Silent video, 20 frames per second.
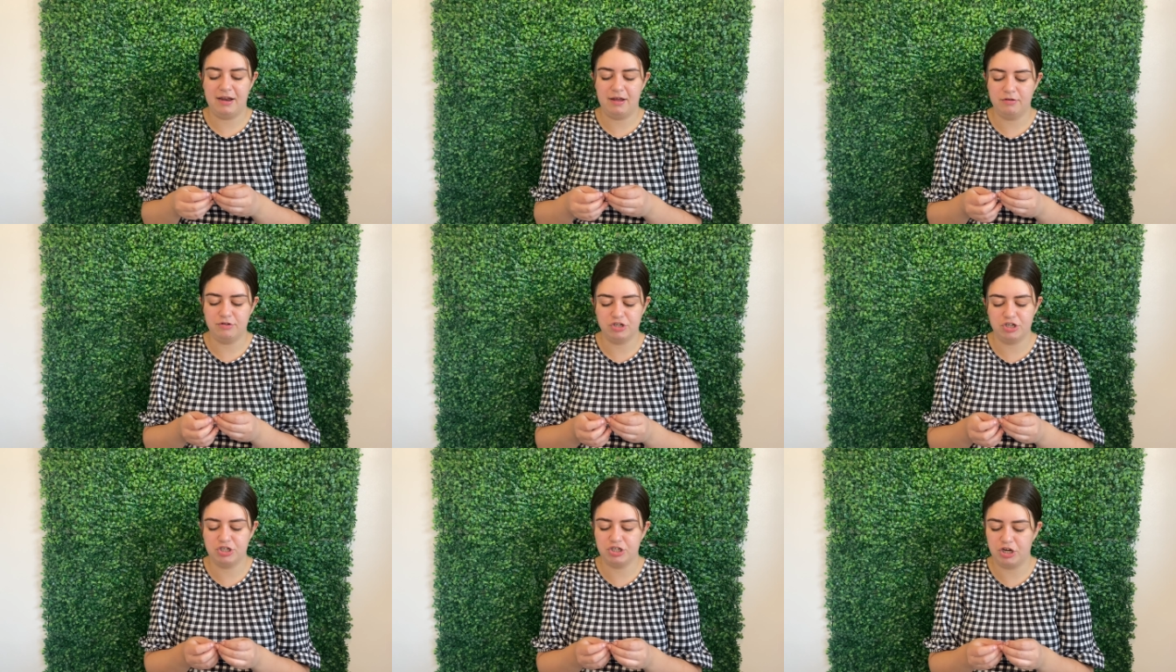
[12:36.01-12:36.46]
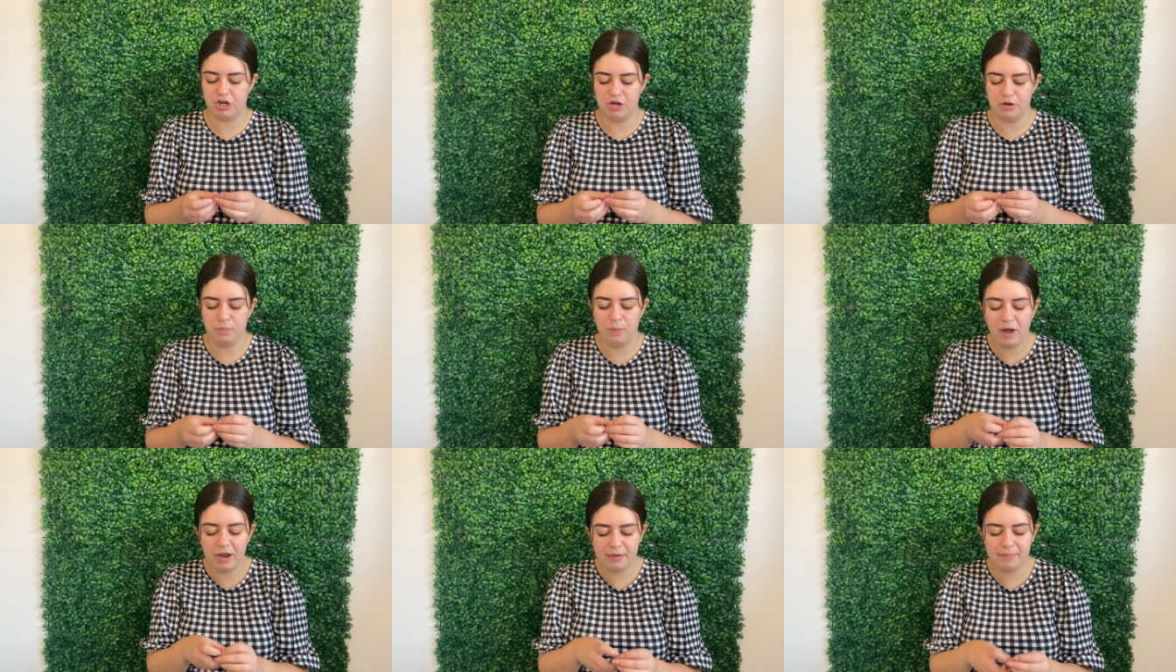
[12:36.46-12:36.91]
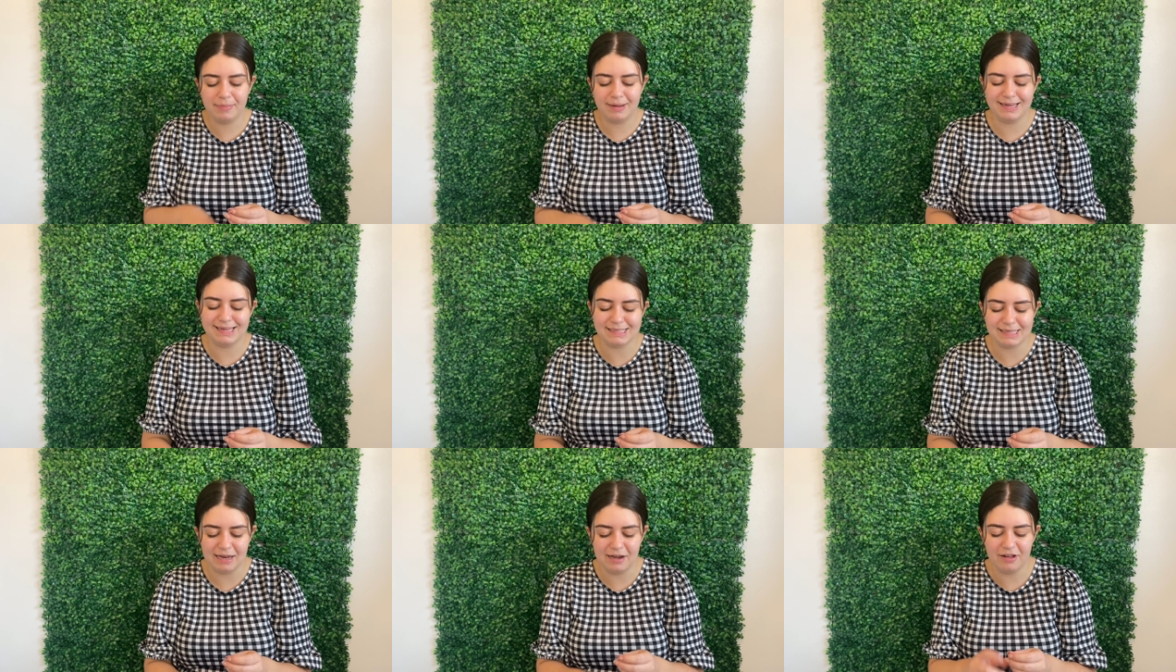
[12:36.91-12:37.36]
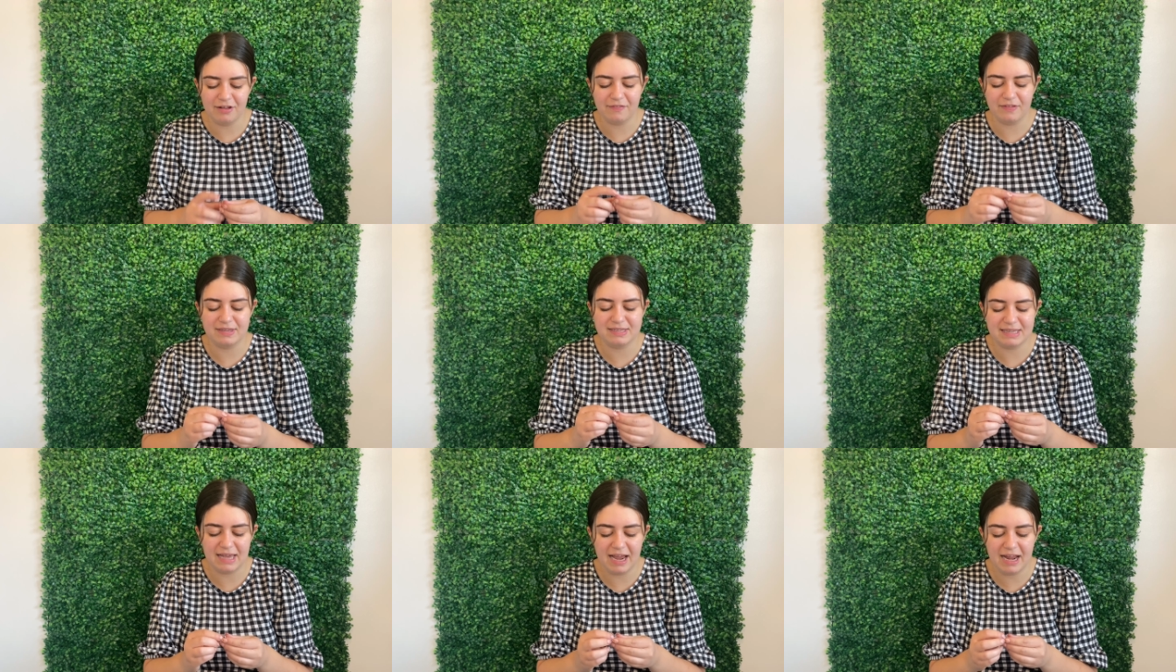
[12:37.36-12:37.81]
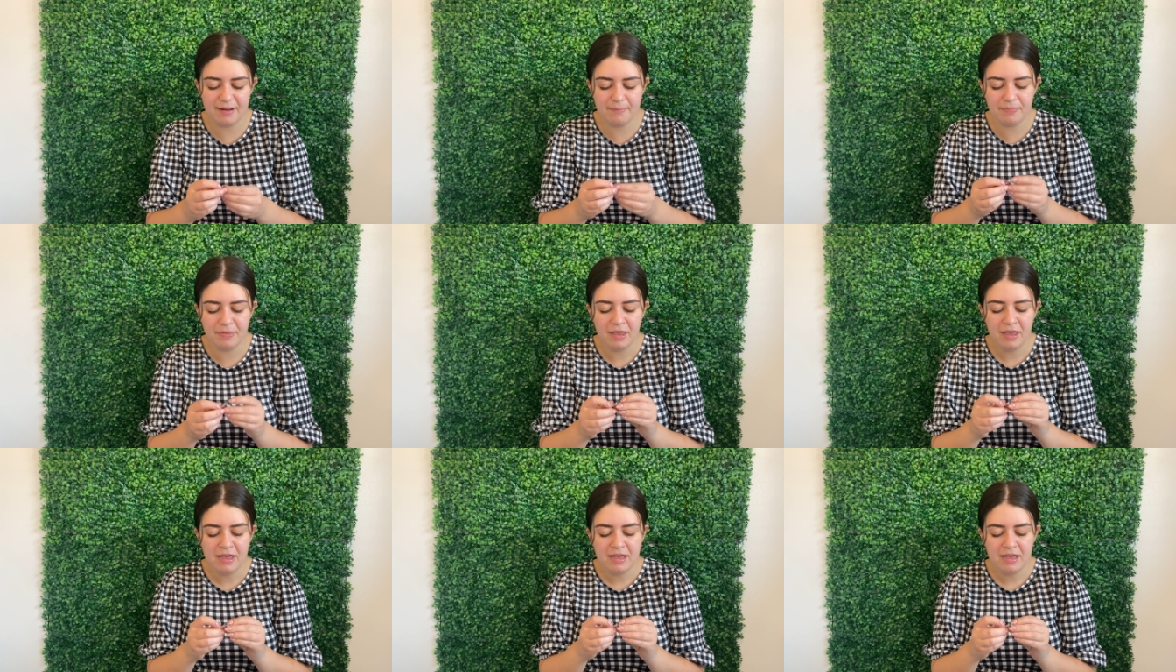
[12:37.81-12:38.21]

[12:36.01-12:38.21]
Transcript: I'll just show you one because they look the same.